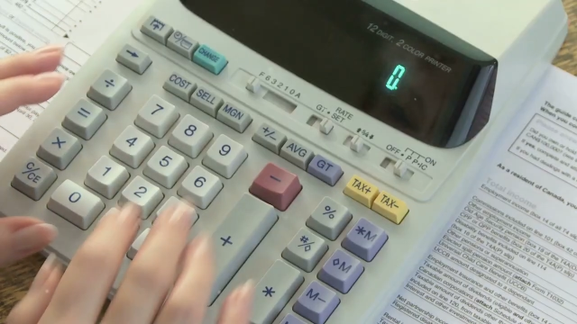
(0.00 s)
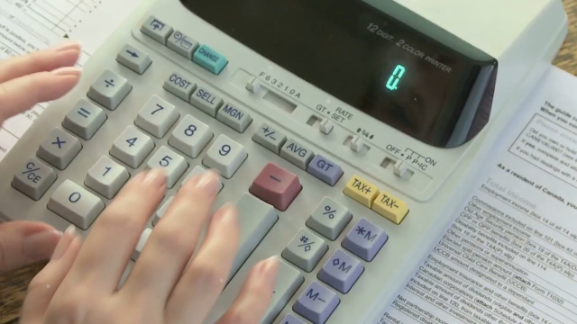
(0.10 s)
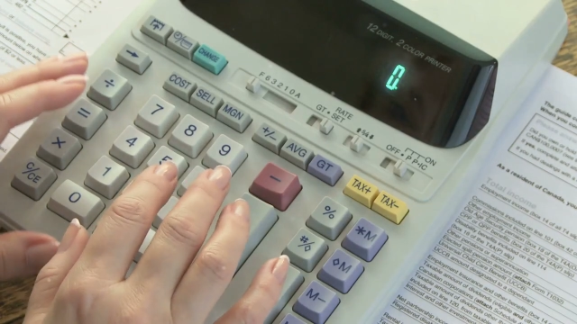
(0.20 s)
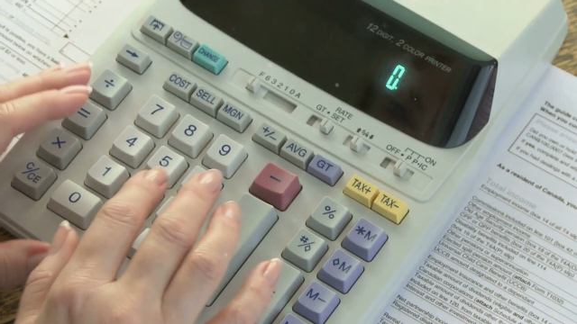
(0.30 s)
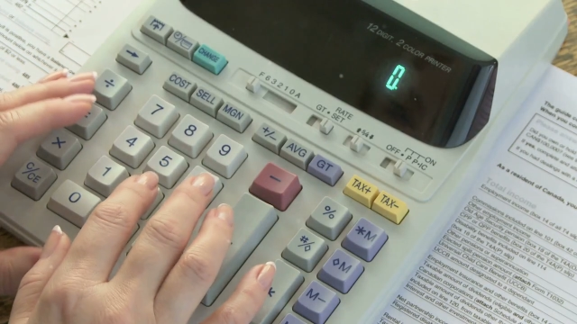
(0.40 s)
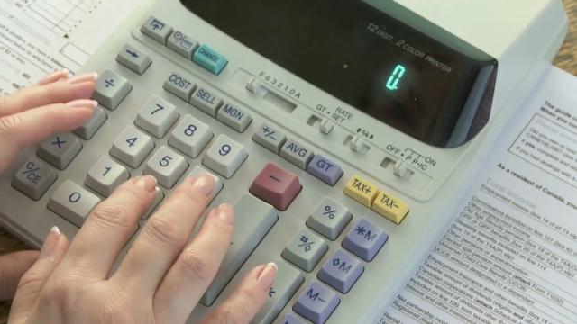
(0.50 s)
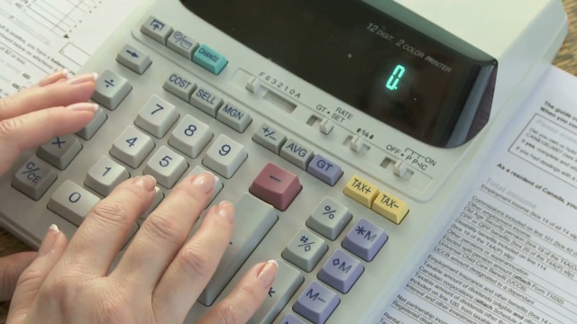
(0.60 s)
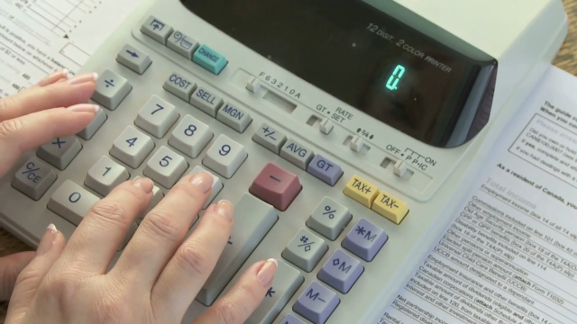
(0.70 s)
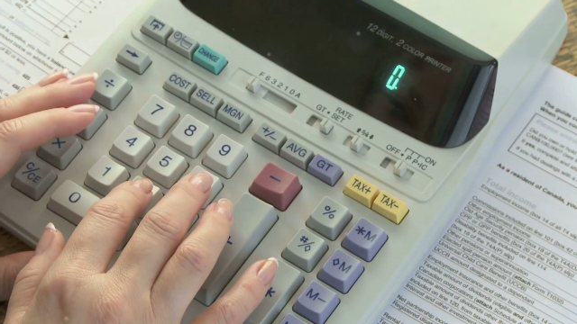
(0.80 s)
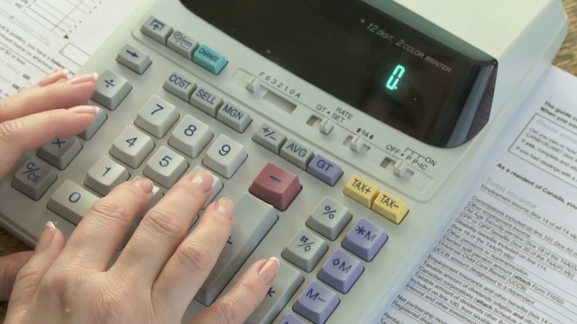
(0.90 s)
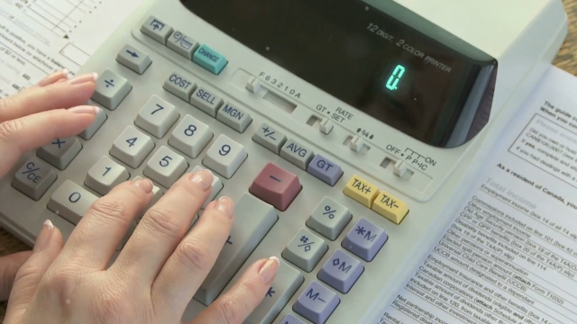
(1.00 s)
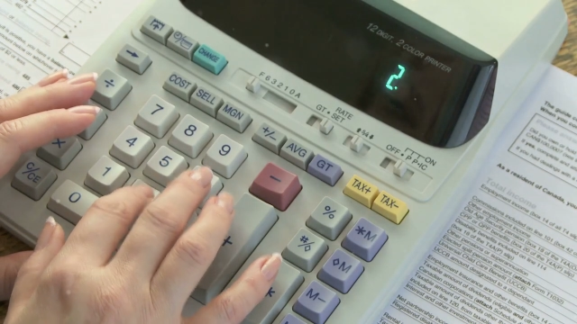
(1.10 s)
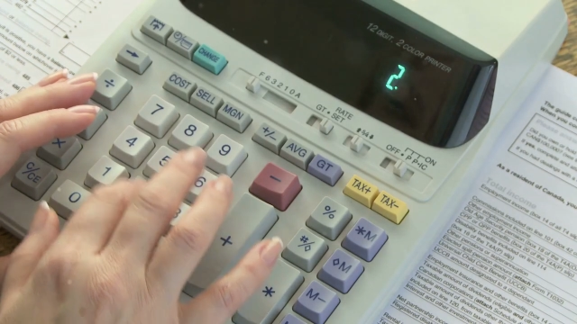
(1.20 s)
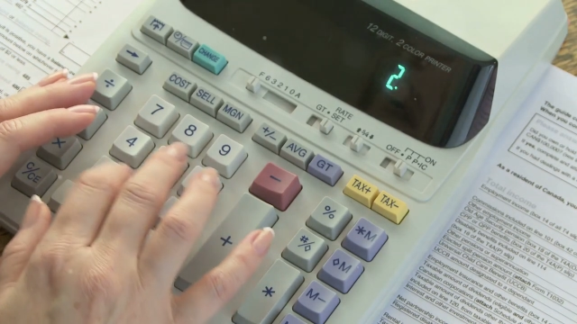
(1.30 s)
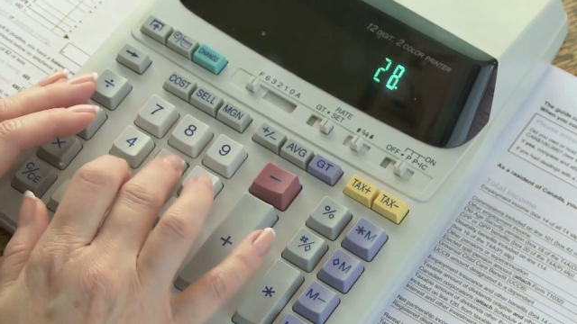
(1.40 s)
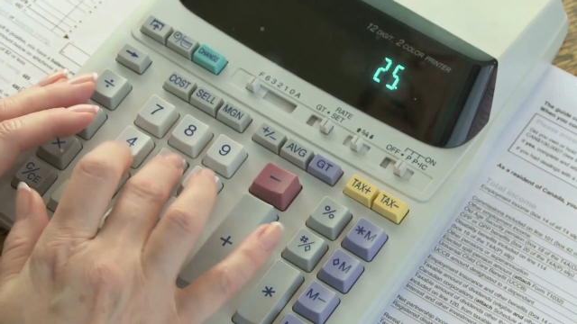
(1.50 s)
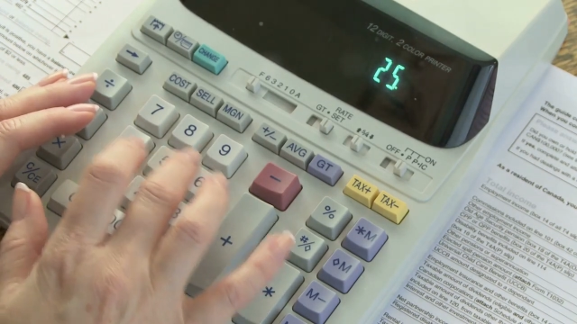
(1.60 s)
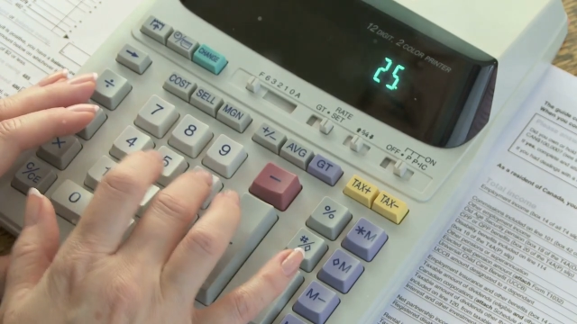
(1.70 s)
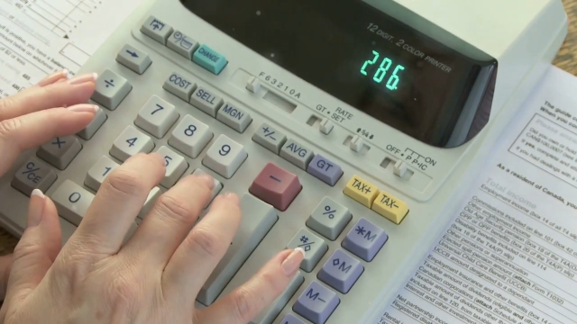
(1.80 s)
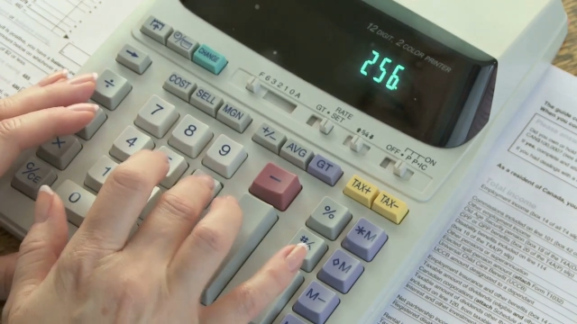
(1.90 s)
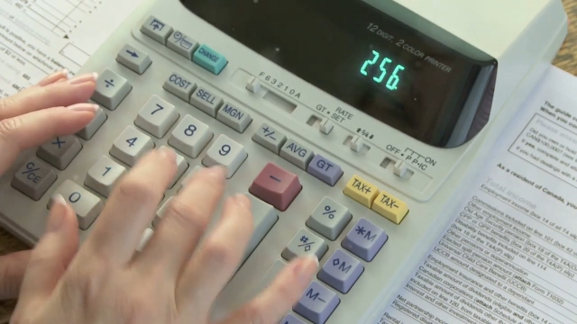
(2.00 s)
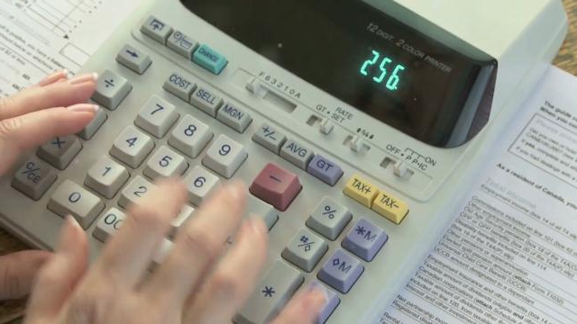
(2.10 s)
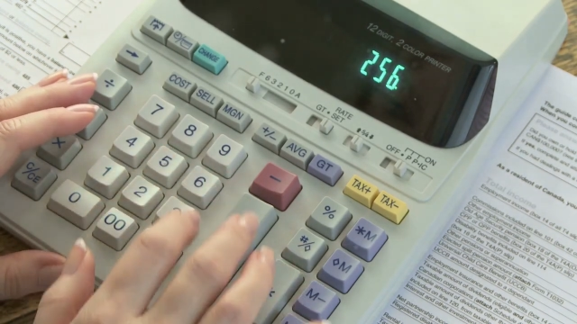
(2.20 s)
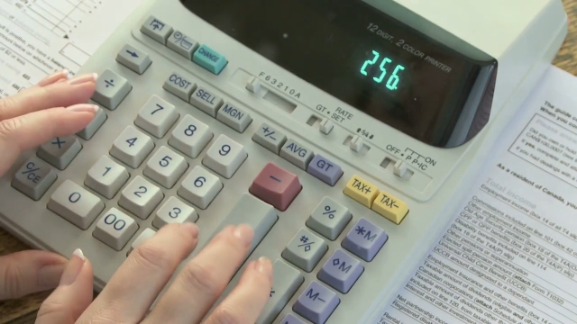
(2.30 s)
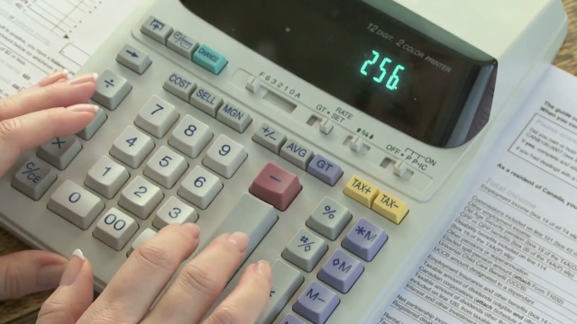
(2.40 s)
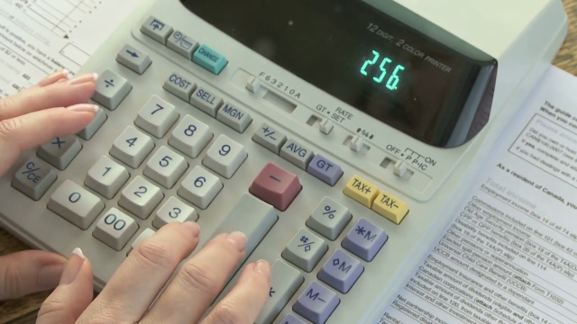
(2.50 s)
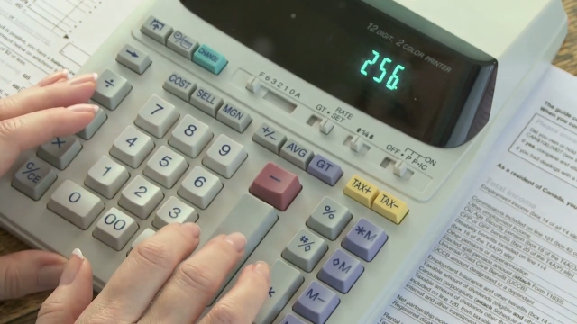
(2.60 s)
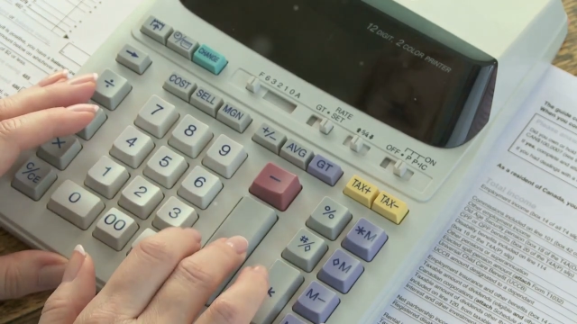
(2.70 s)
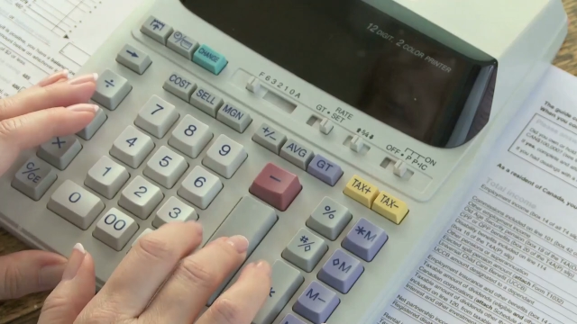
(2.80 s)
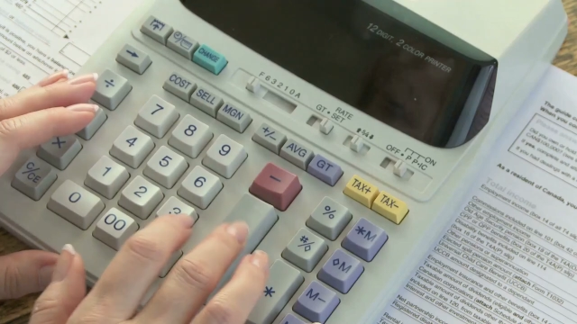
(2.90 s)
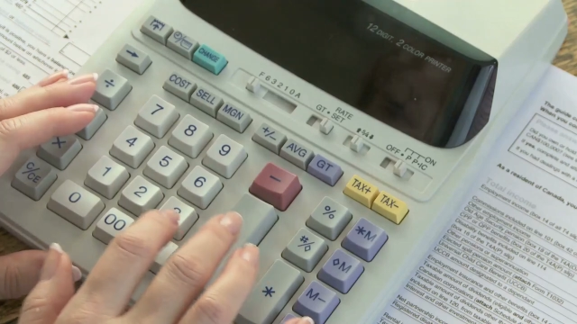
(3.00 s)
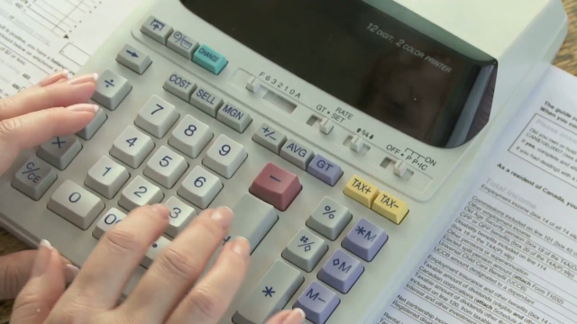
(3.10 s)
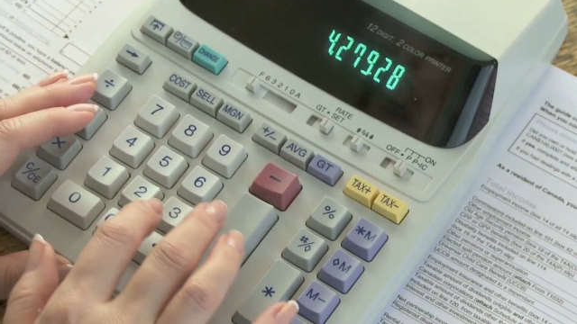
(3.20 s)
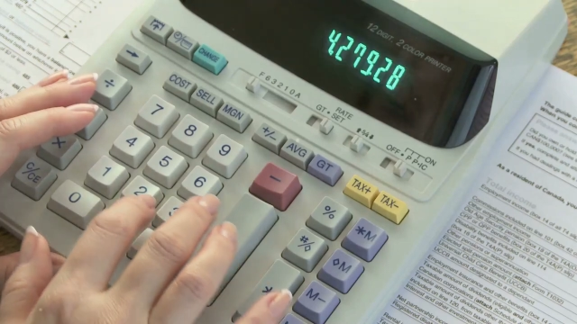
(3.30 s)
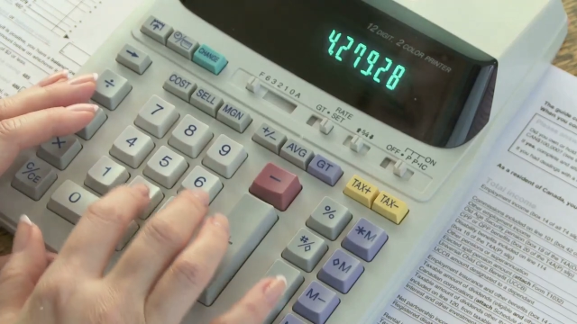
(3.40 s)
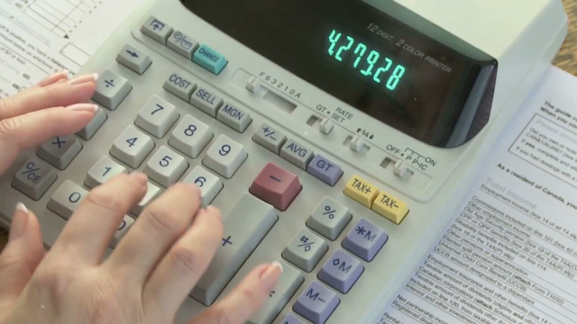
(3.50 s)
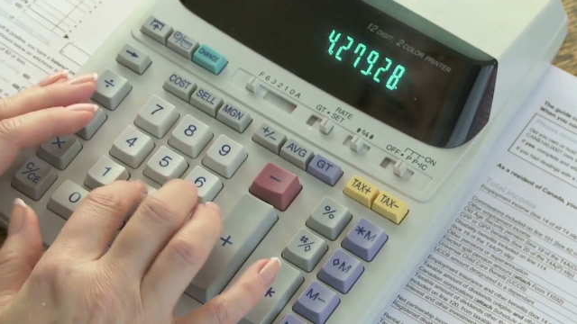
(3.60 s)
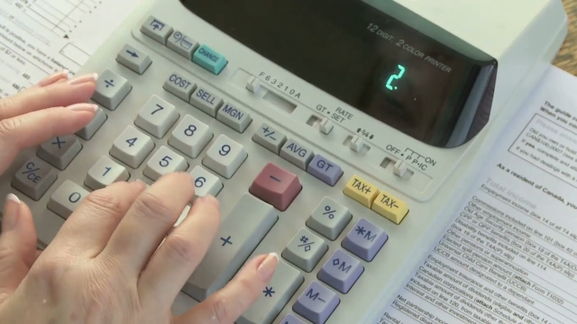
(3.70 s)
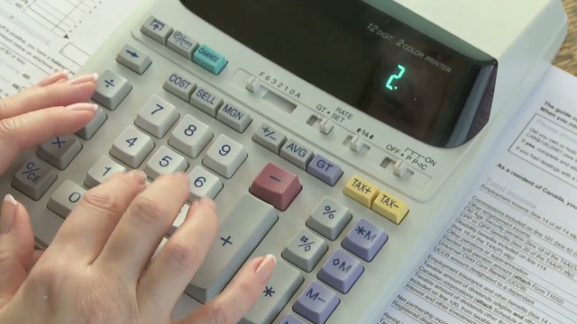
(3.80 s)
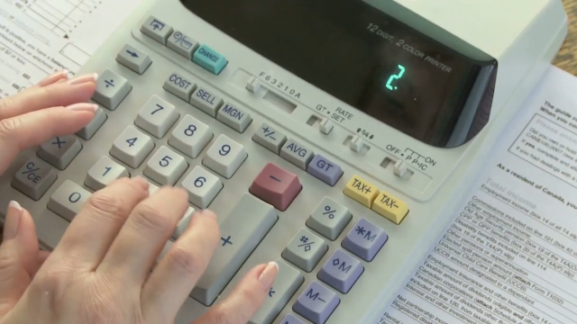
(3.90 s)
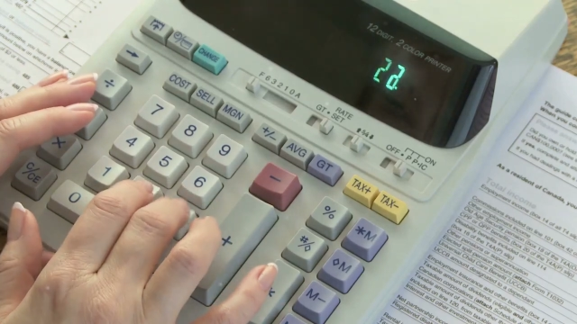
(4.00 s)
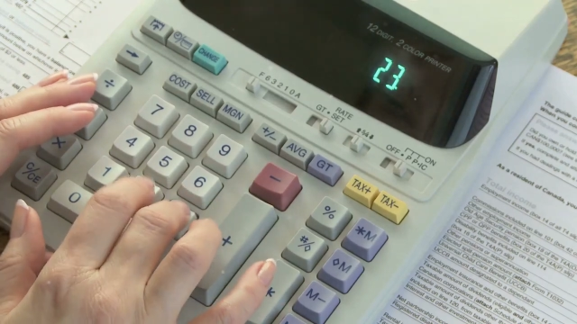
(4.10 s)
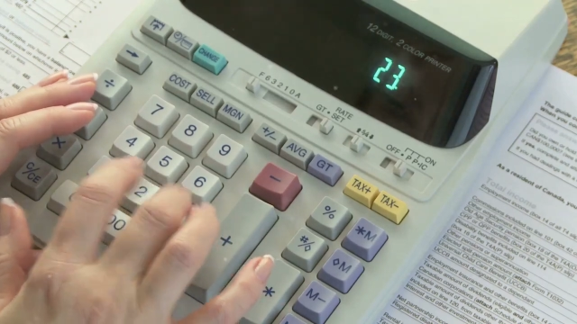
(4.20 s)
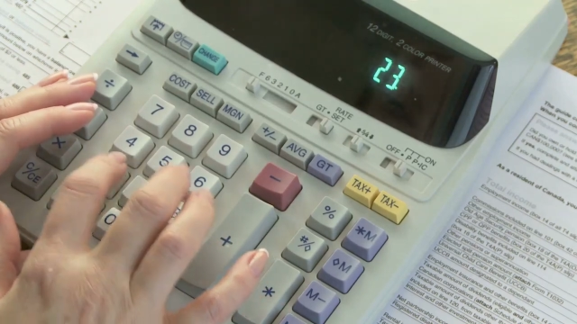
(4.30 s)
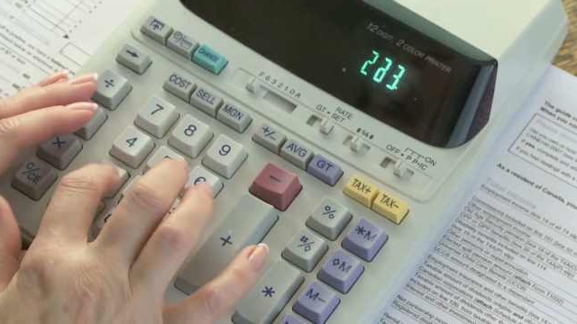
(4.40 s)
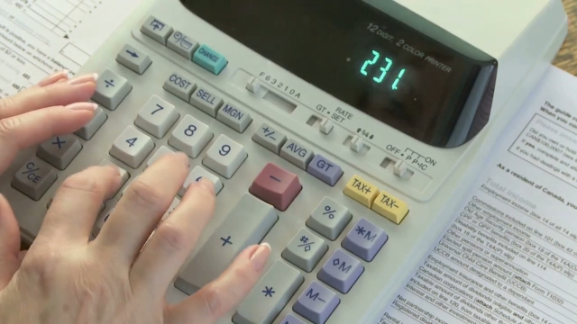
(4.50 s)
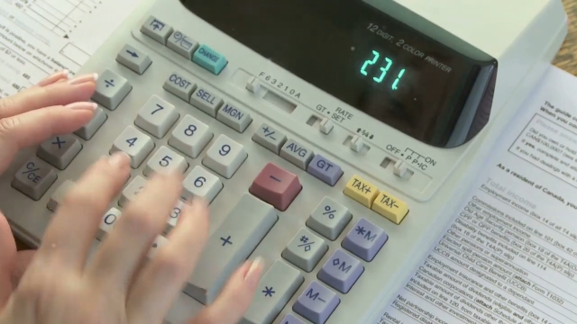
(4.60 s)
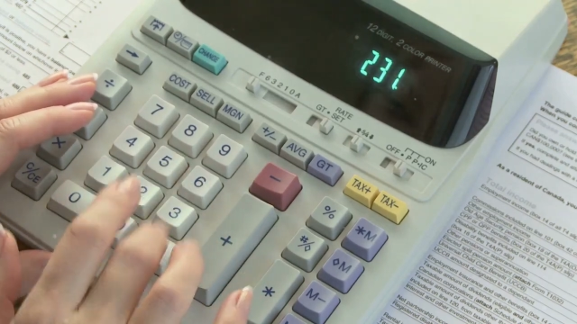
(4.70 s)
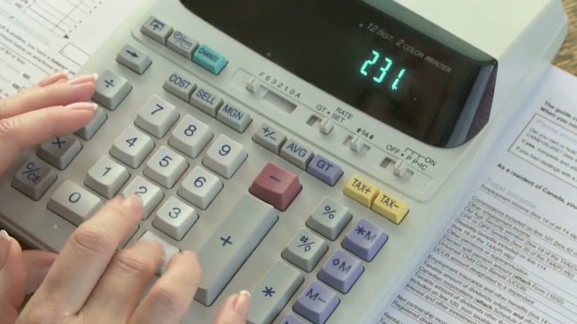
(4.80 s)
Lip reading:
[unreadable: no face in view]